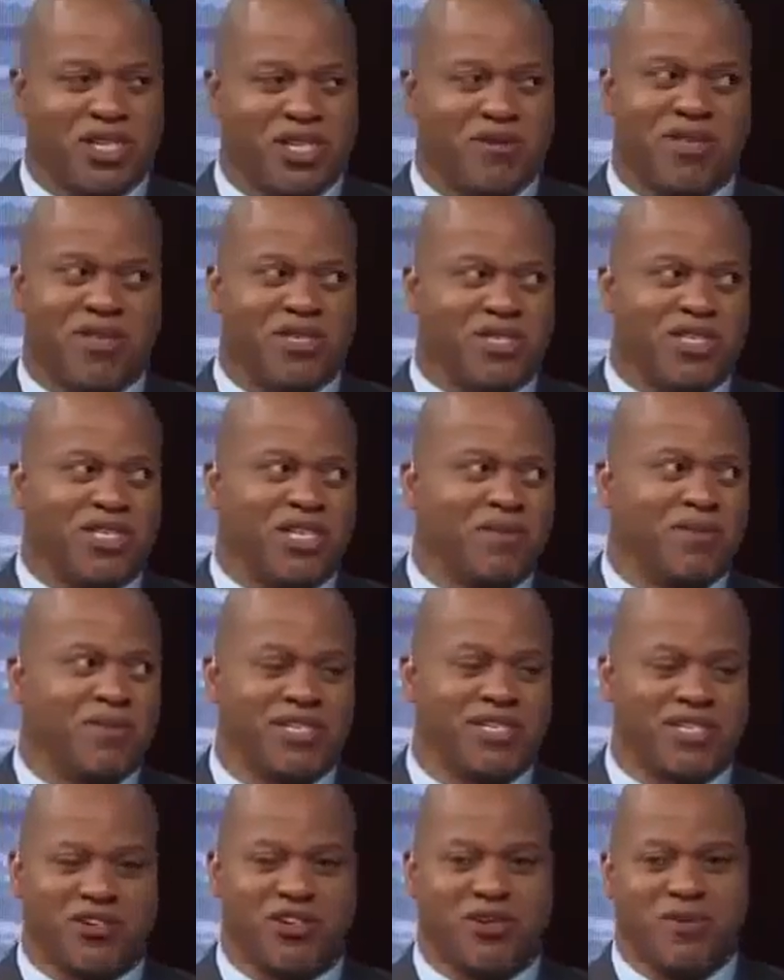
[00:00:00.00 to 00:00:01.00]
your team in the
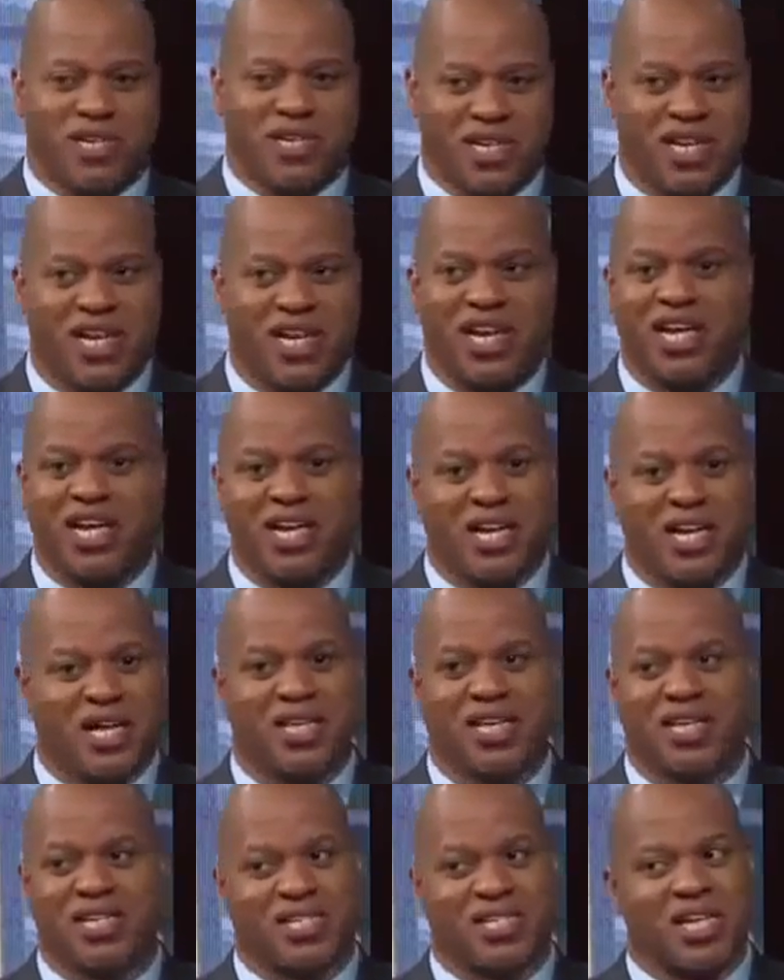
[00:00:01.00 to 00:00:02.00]
NCAA tournament.
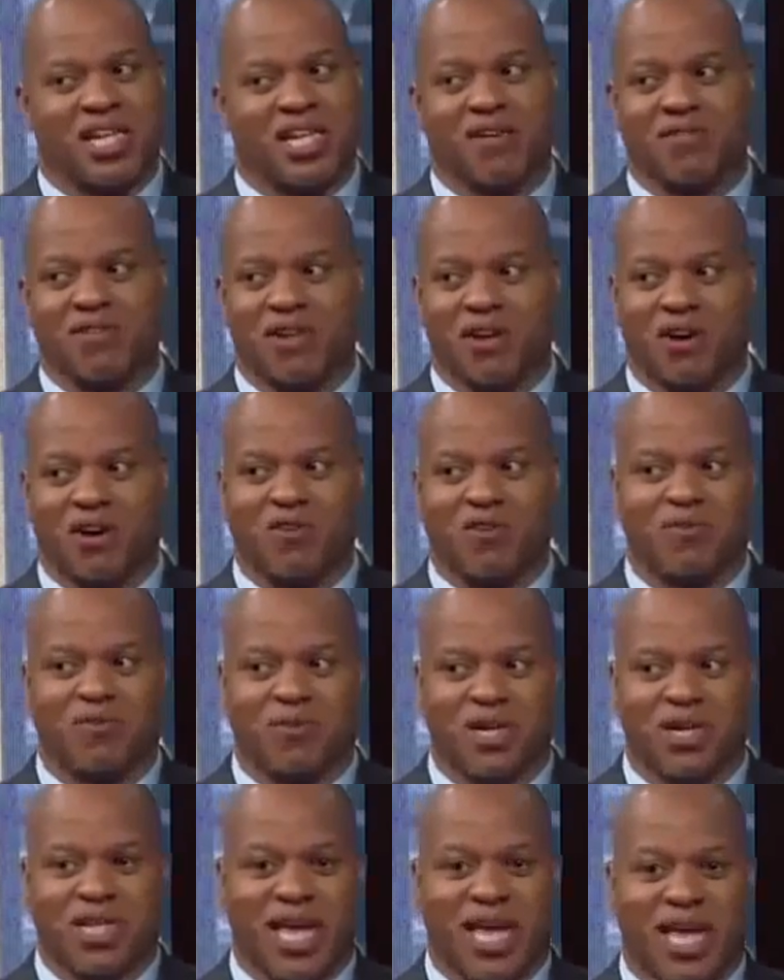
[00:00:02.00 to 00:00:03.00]
Nothing against
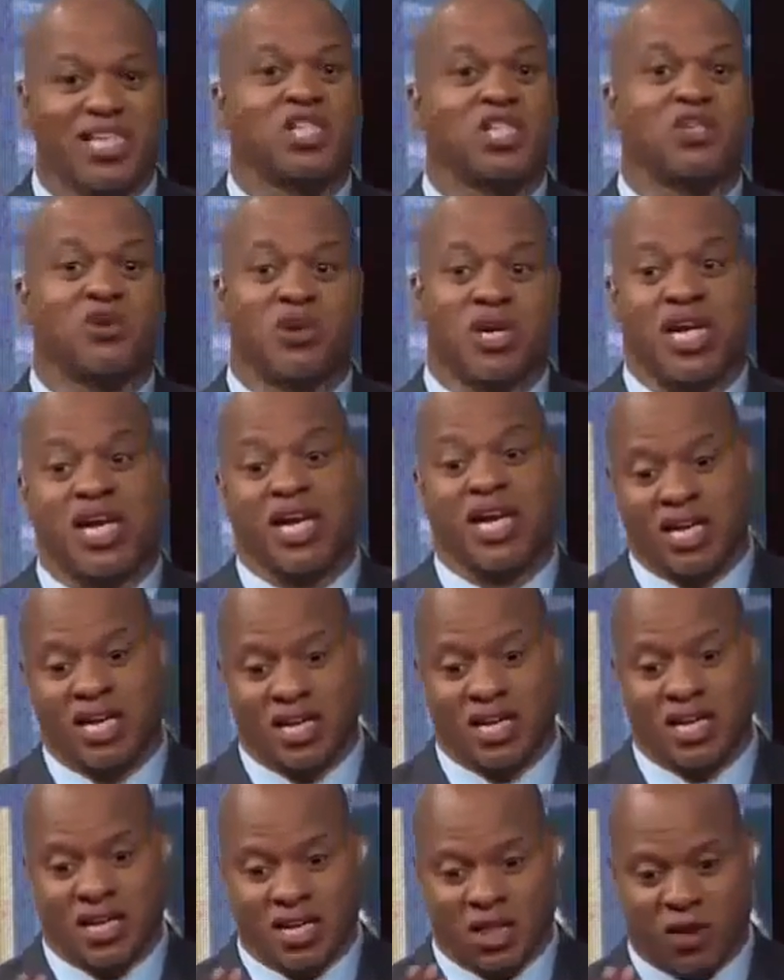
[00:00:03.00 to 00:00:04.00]
Dellavedova, but that story
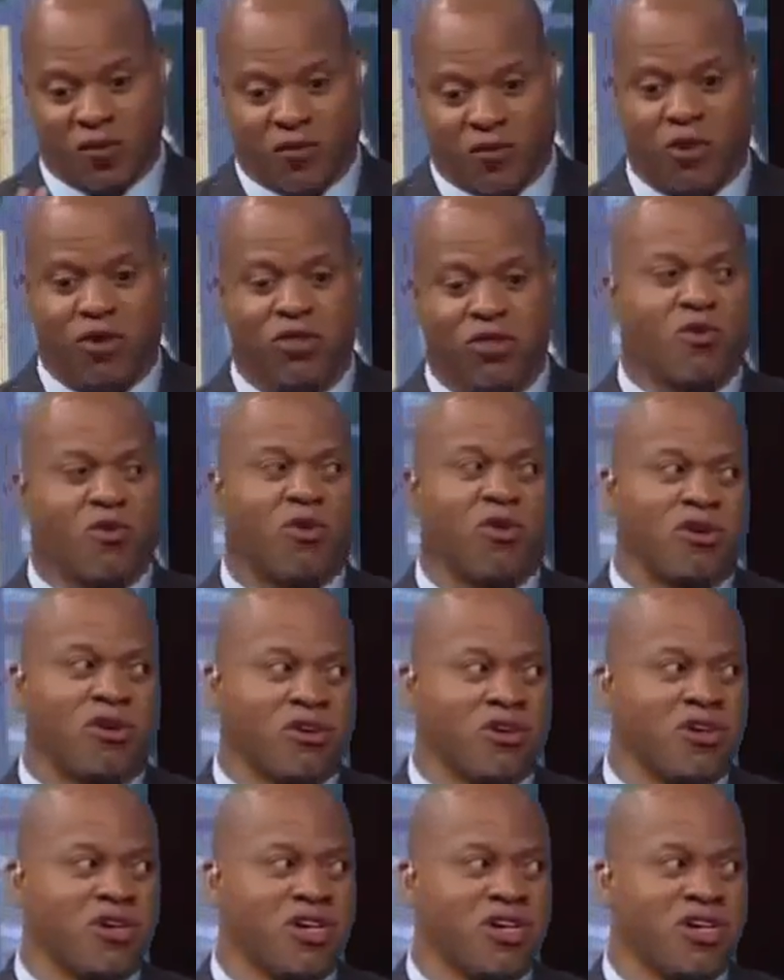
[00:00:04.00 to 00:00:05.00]
ended the 4th
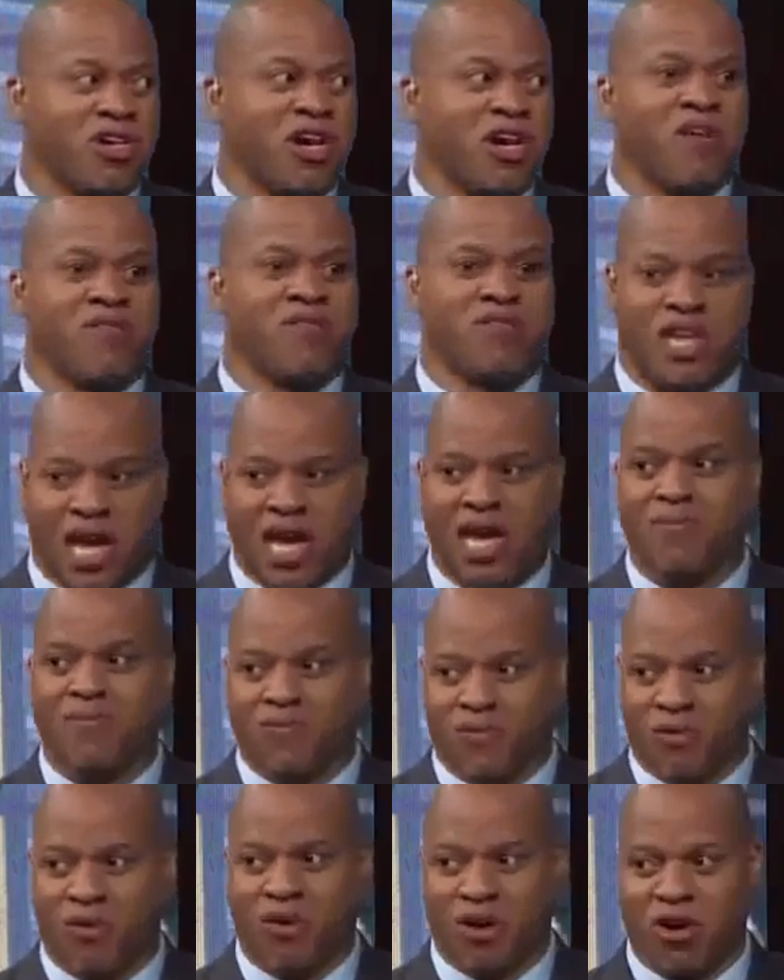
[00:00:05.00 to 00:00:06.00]
quarter of Game
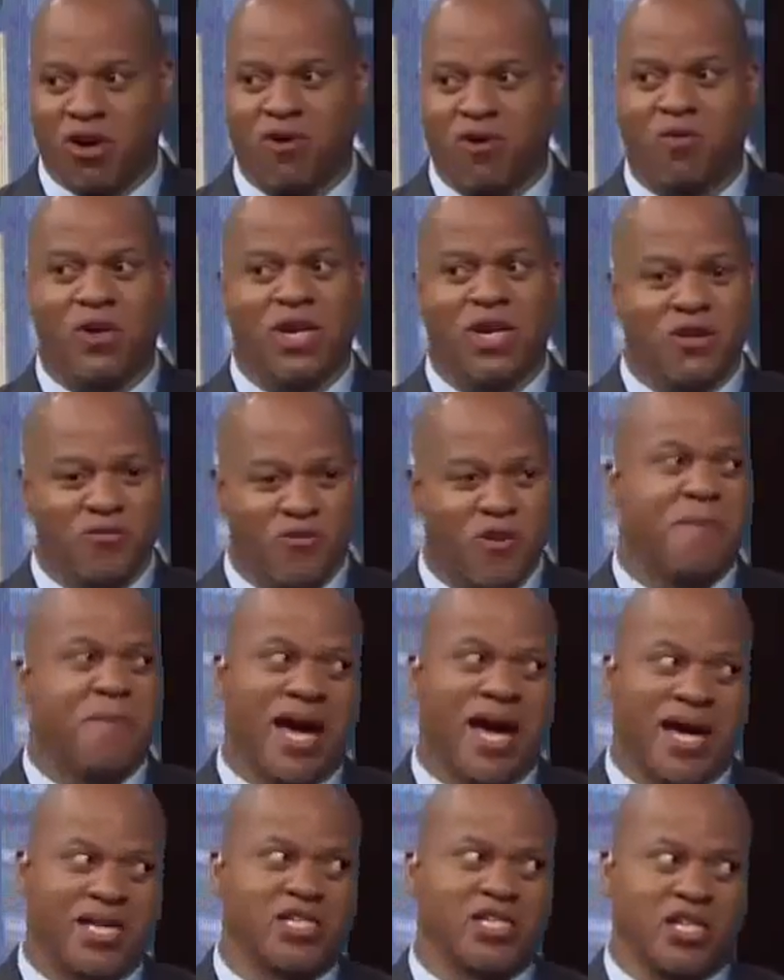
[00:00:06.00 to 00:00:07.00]
4 when he went
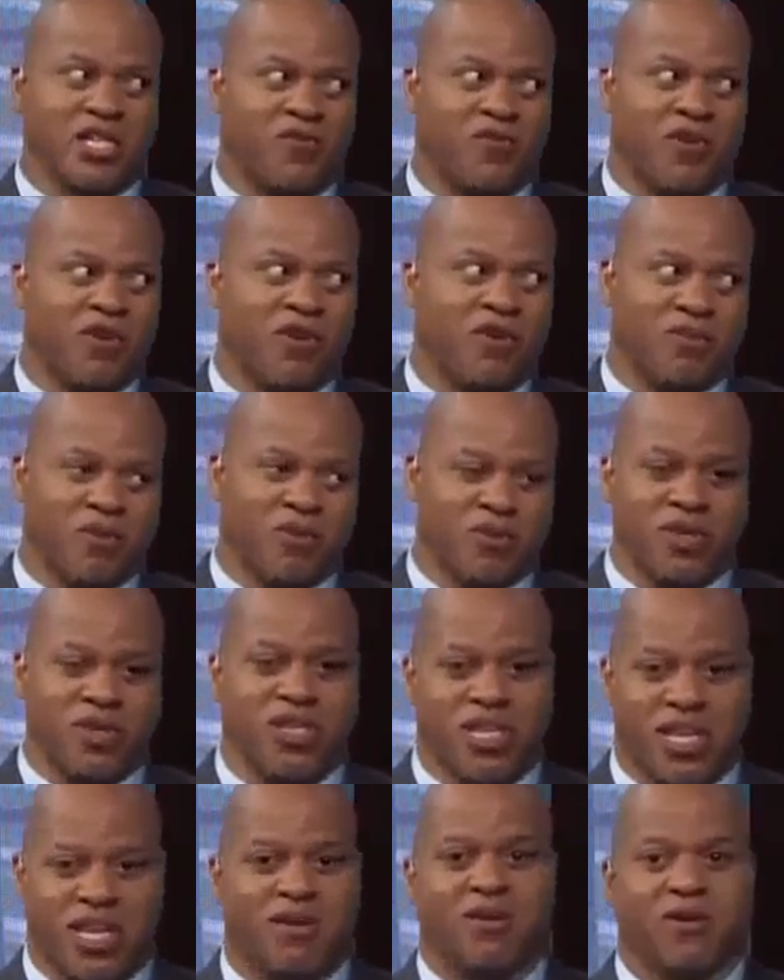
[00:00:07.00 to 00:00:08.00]
back into the phone booth,
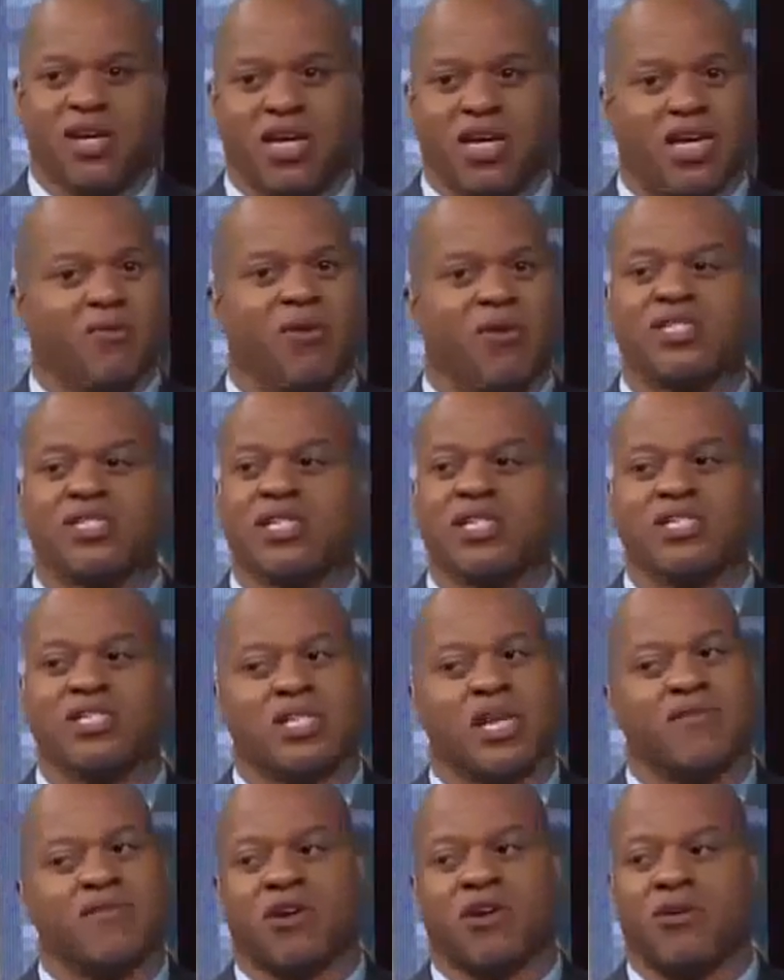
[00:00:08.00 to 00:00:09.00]
and he wasn't in
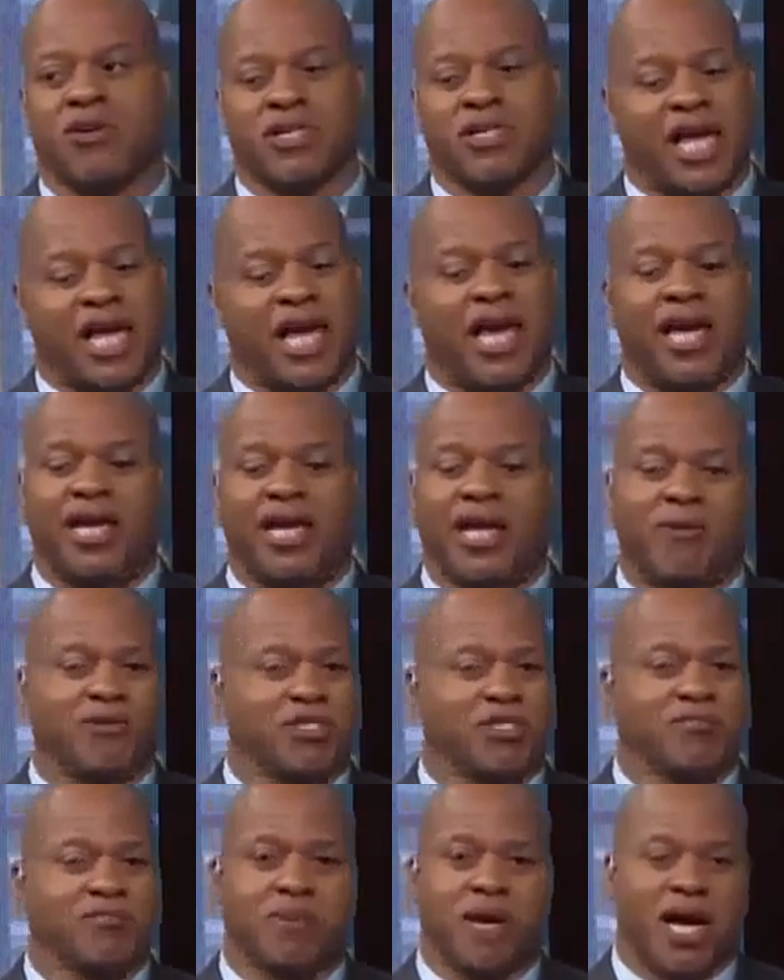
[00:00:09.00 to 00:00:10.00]
Steph Curry's head. I
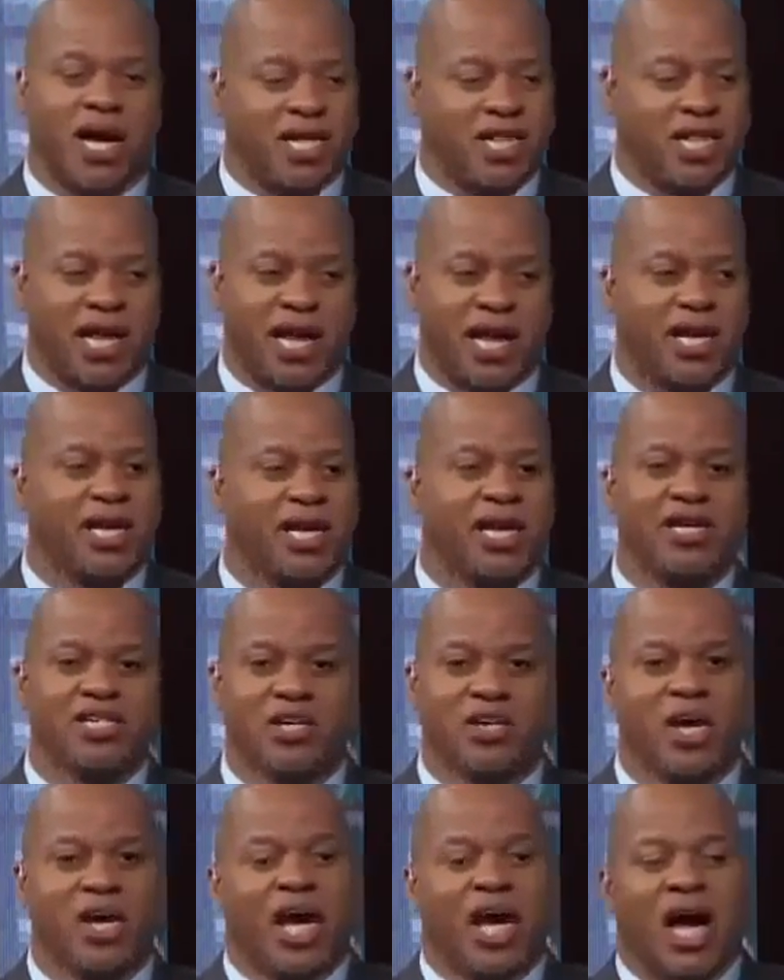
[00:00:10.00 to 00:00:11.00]
wasn't buying that.
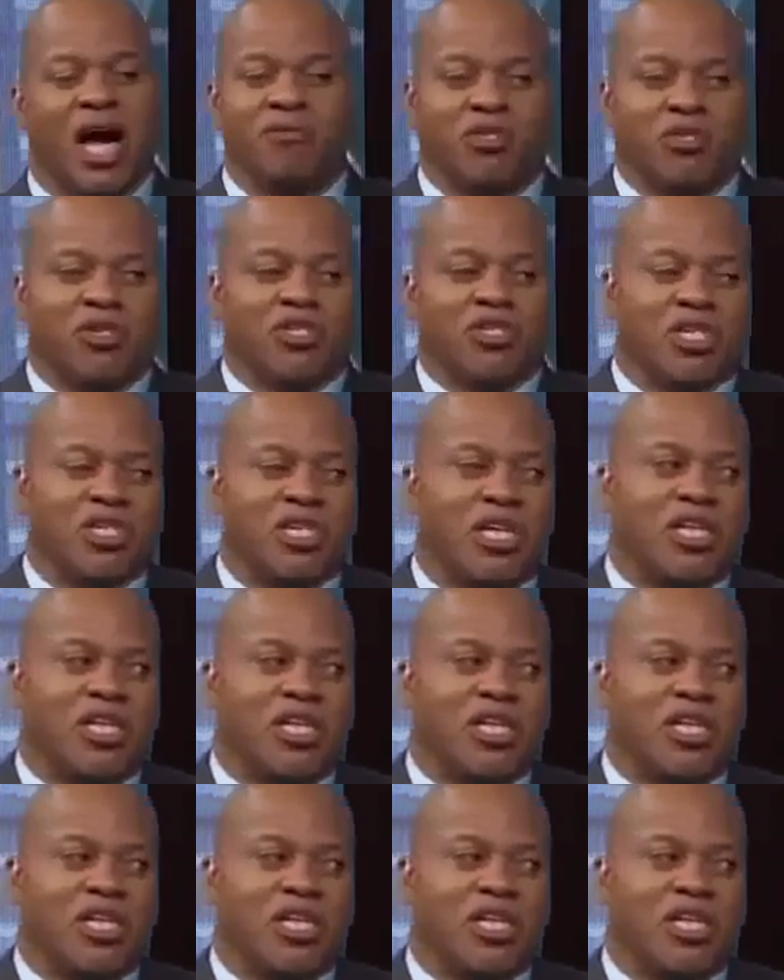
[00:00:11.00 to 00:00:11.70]
So I'm sure